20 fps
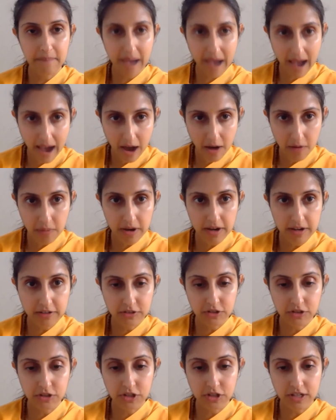power
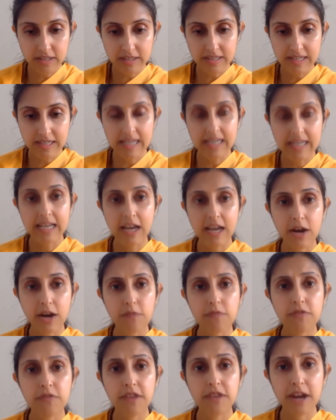to just take care
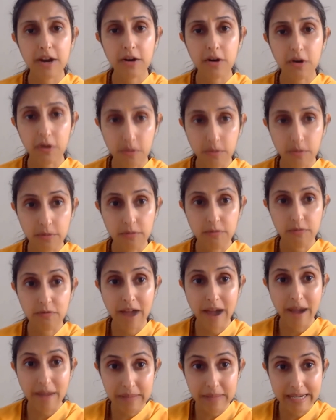of their own
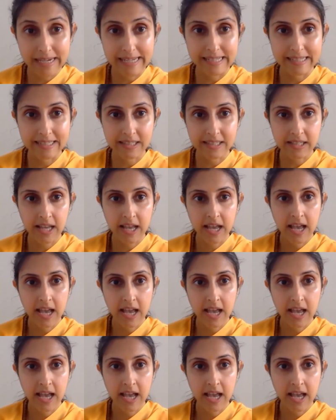families.